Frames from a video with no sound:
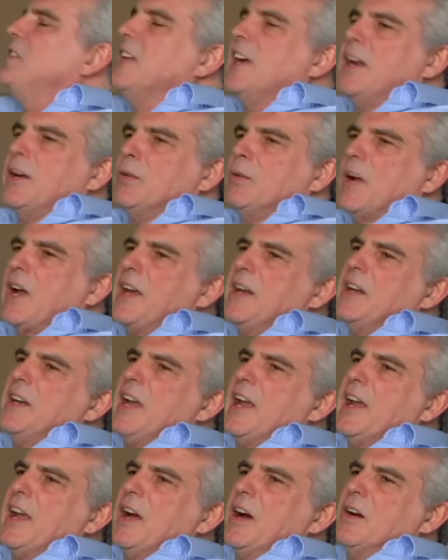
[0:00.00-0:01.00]
that right
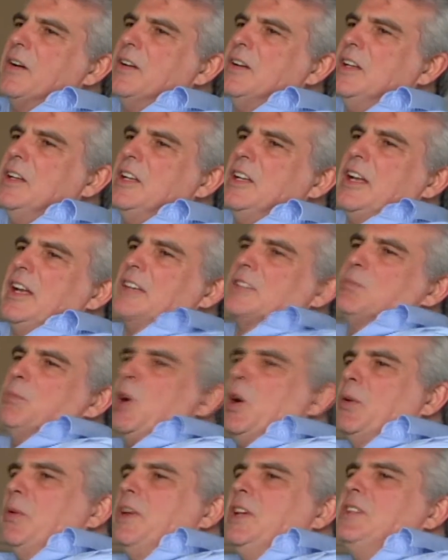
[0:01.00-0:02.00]
now, as
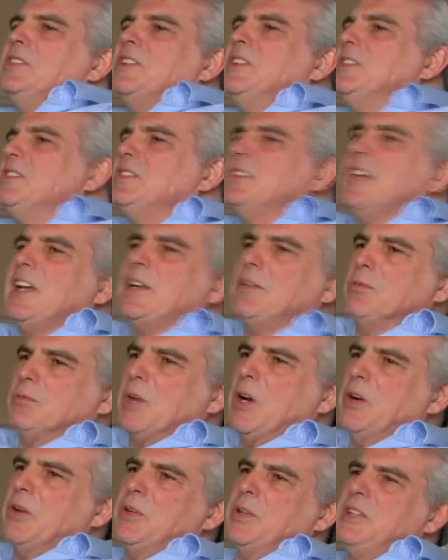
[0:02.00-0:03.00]
Maurice can say,
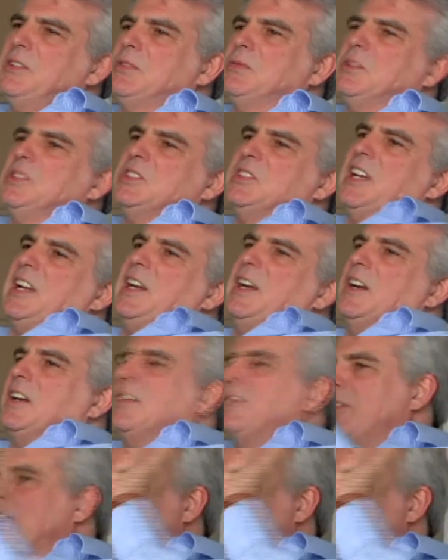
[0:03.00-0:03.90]
Maurice was there.